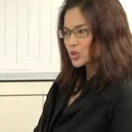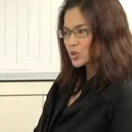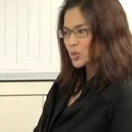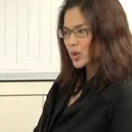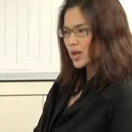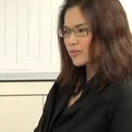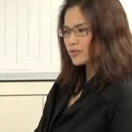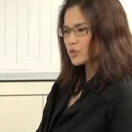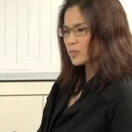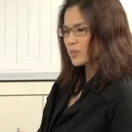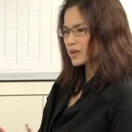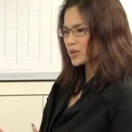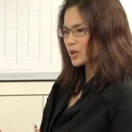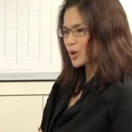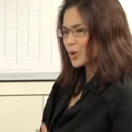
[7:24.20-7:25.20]
Do I have to
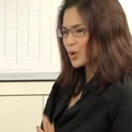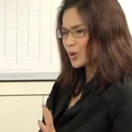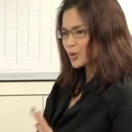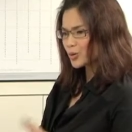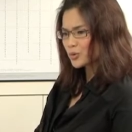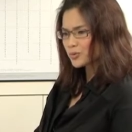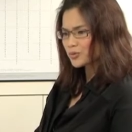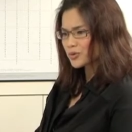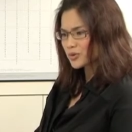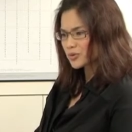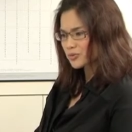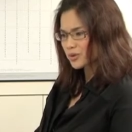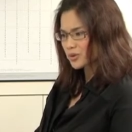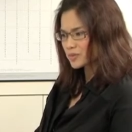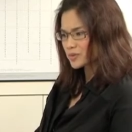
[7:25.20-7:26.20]
buy the whole
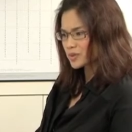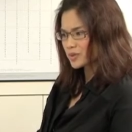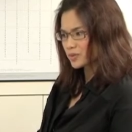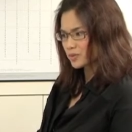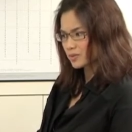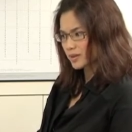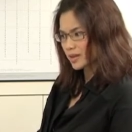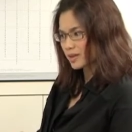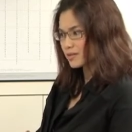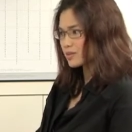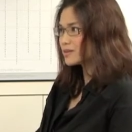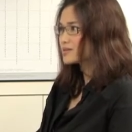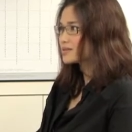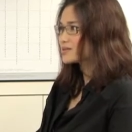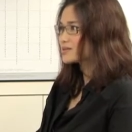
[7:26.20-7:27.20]
program to
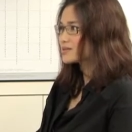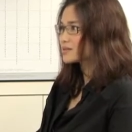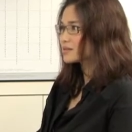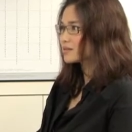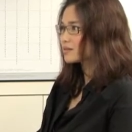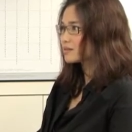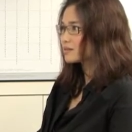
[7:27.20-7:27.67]
get this?